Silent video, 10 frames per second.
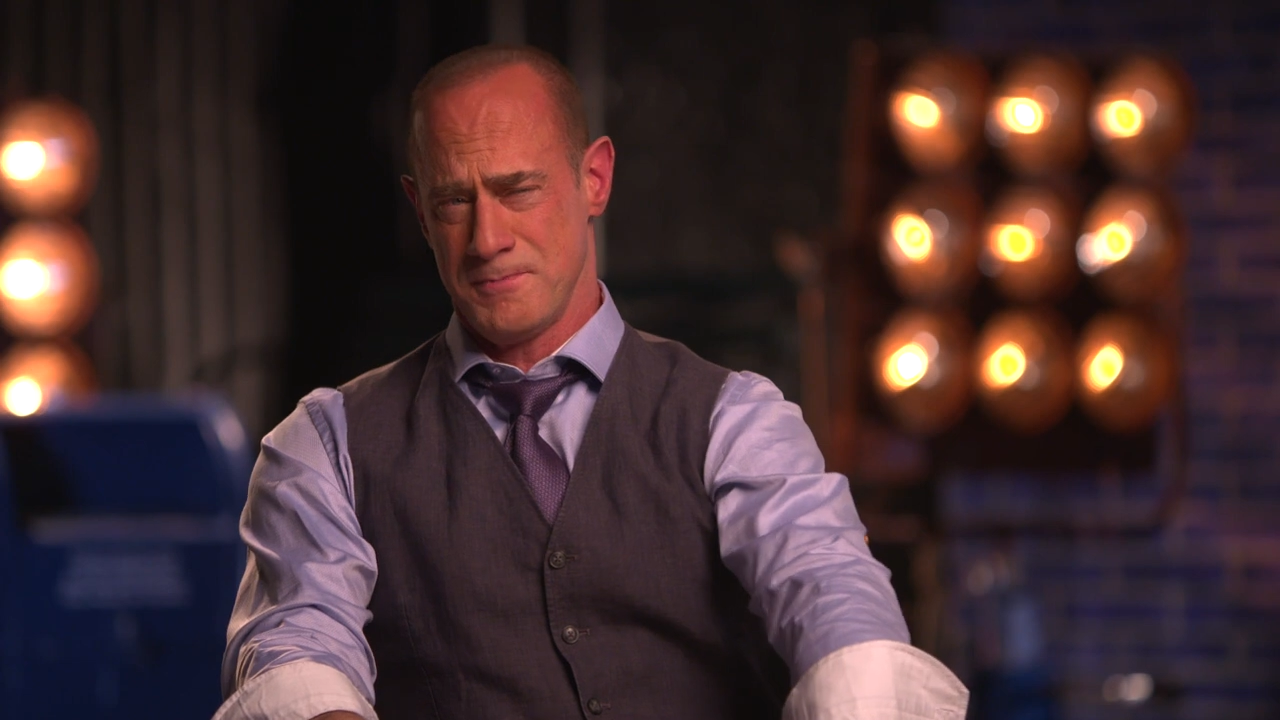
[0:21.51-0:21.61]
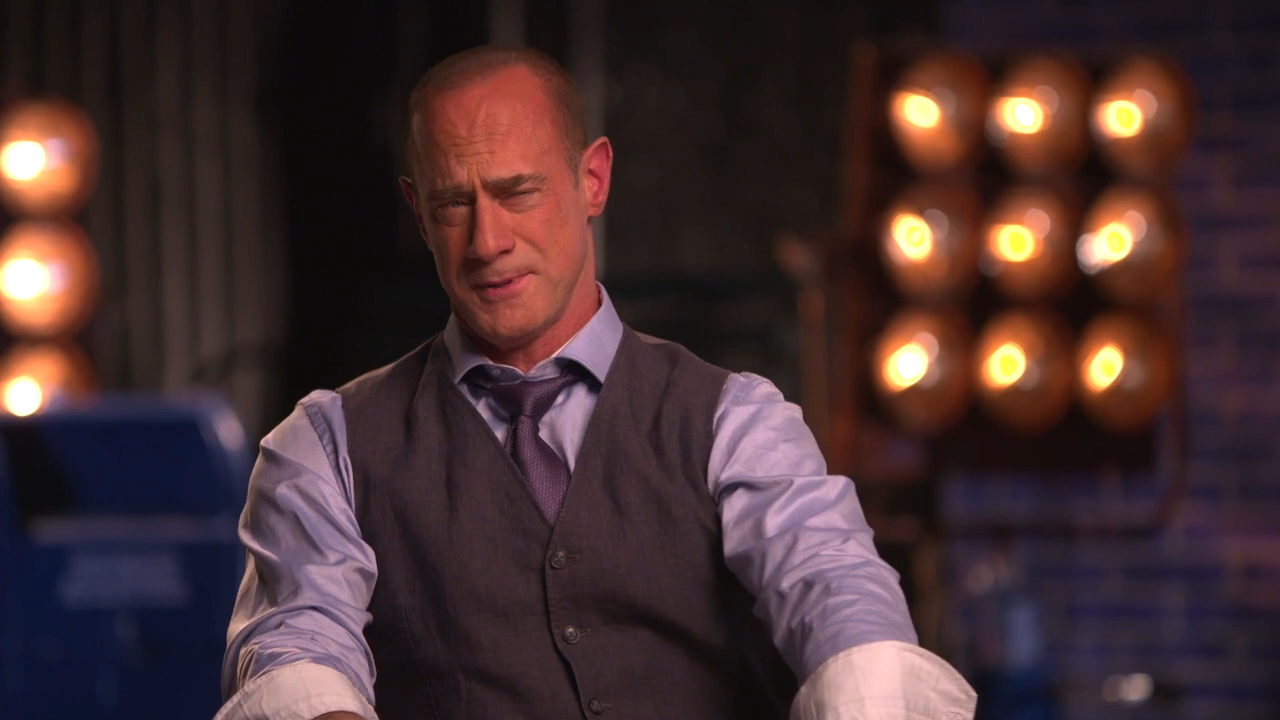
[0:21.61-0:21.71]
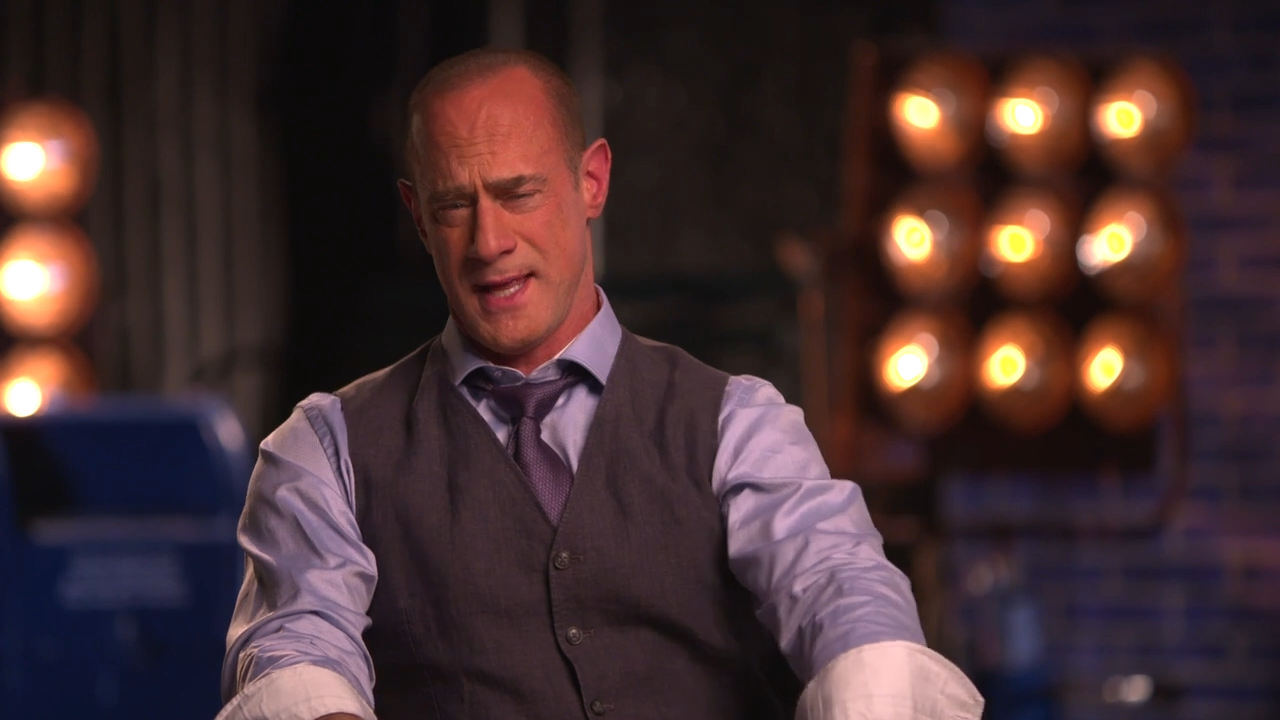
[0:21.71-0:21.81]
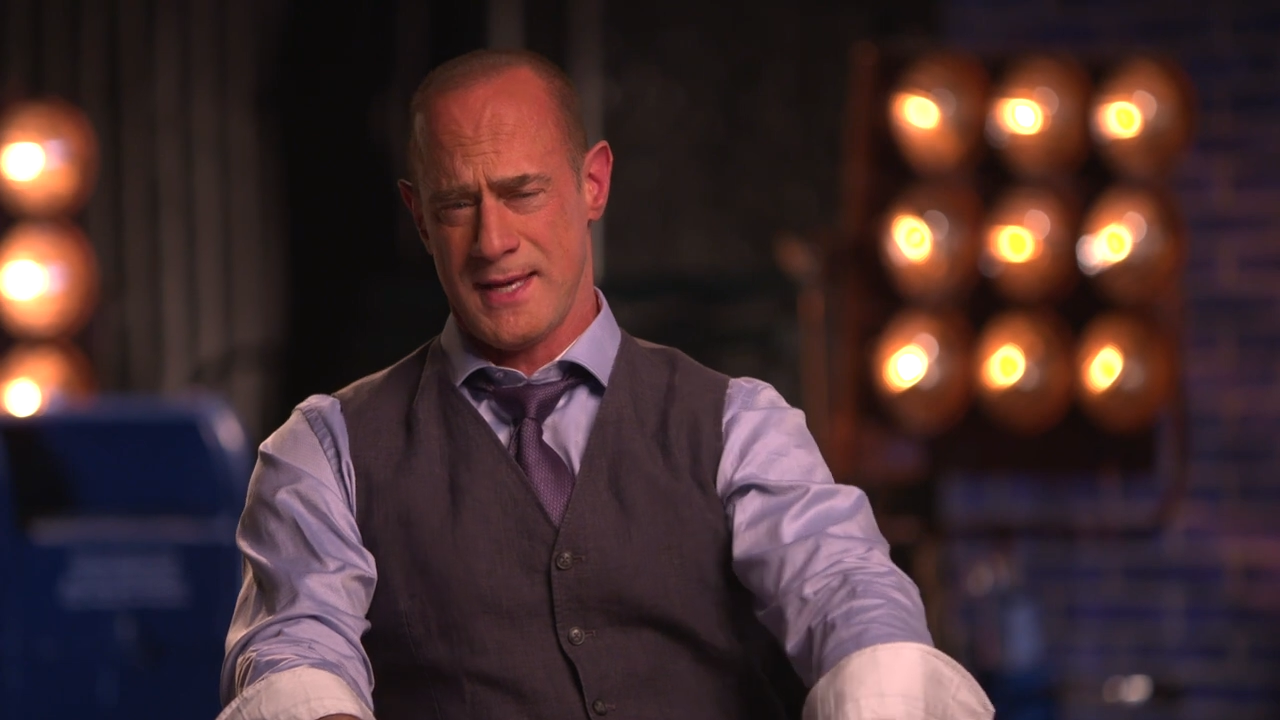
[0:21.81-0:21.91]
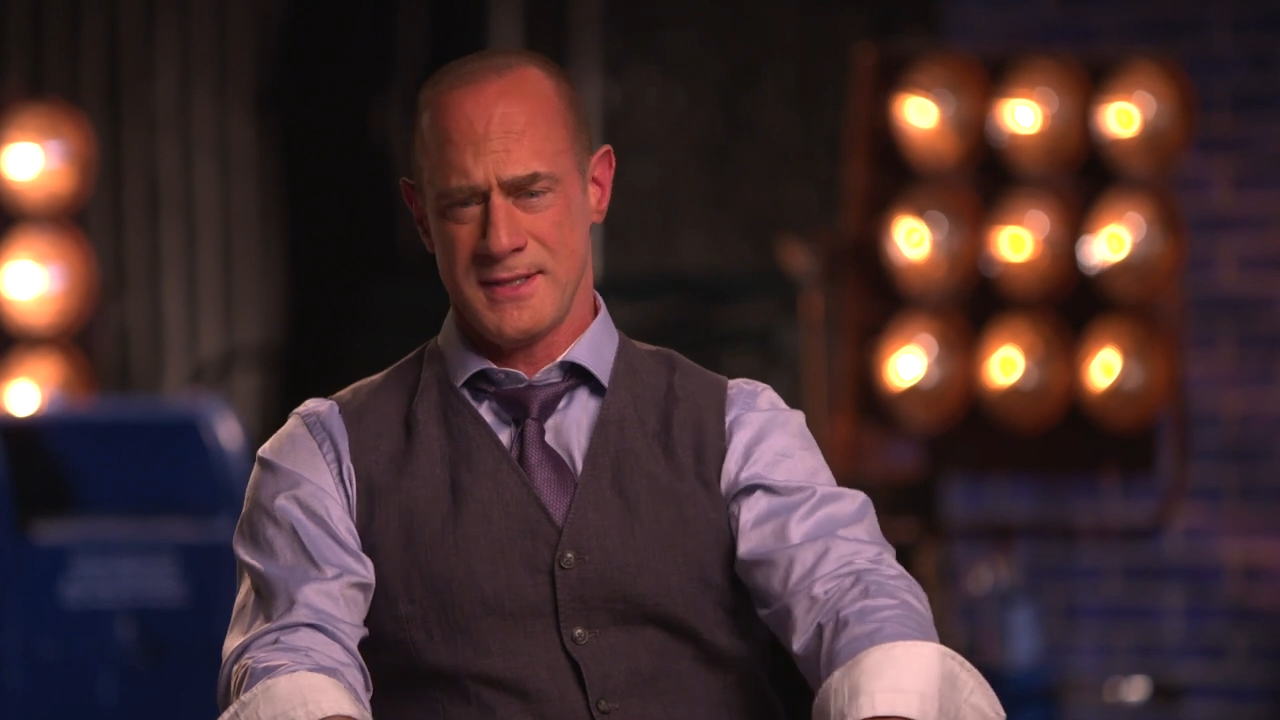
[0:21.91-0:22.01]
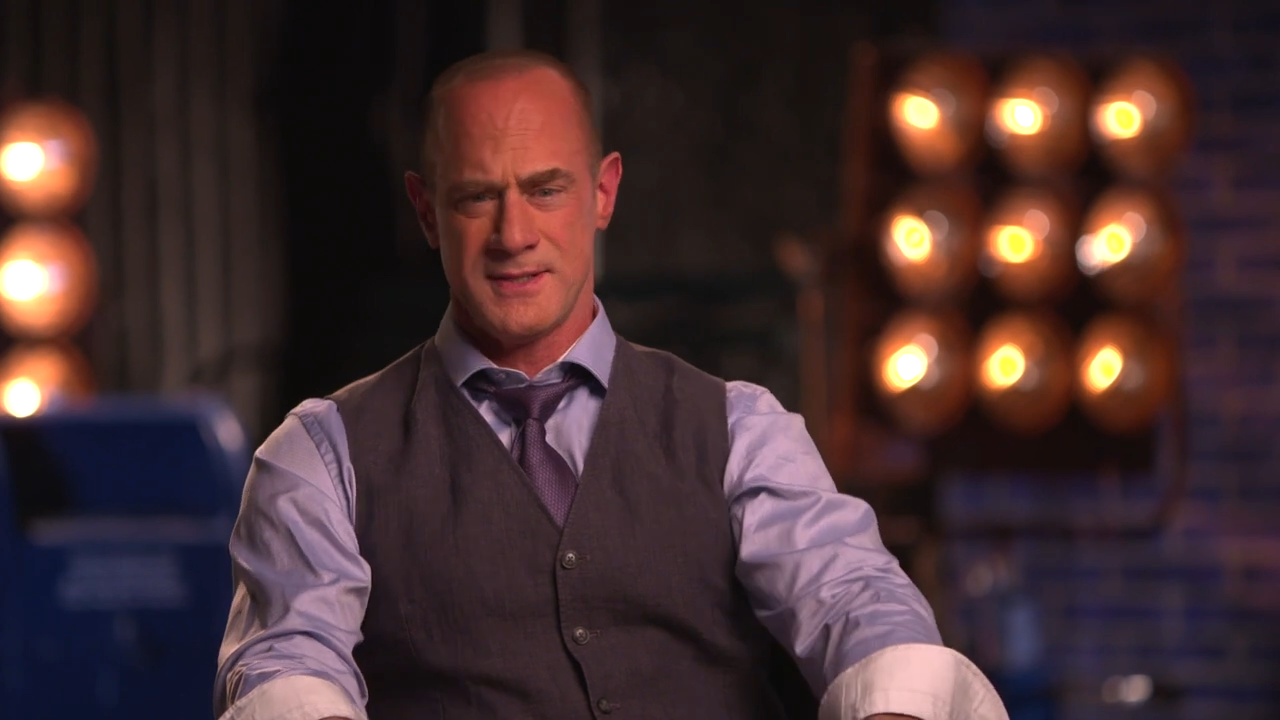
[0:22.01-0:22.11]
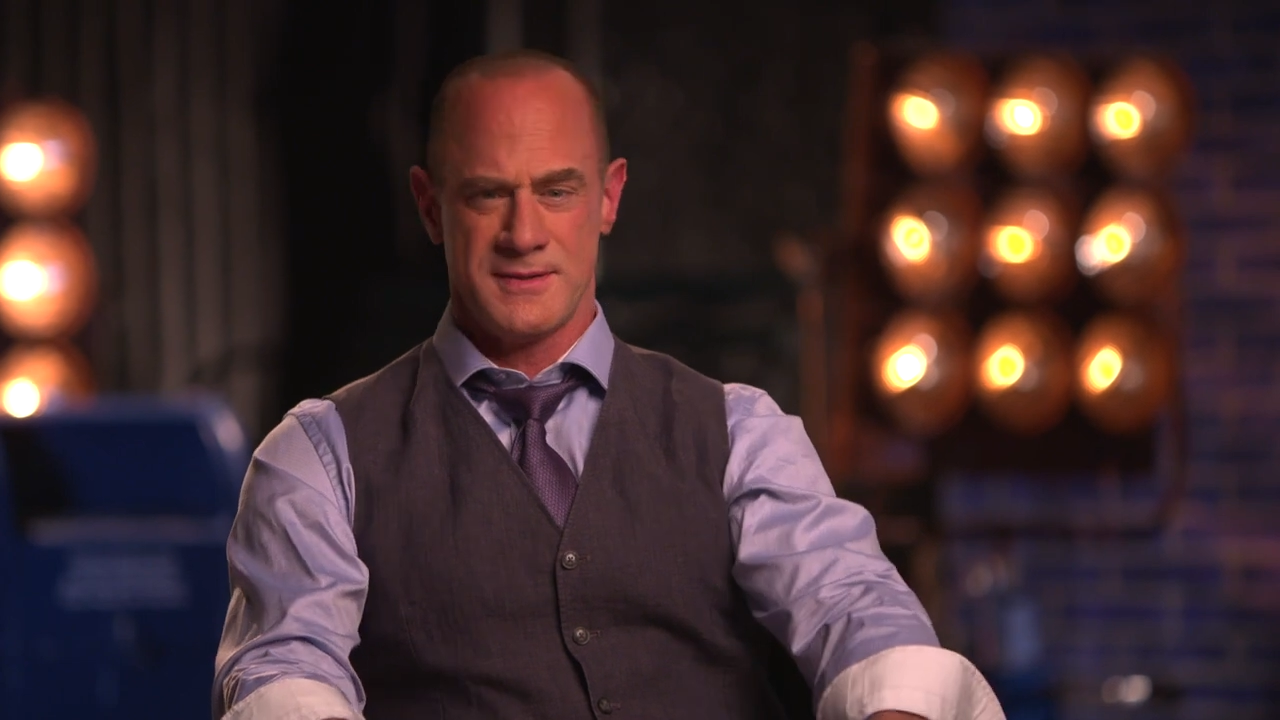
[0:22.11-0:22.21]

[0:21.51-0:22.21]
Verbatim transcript: place,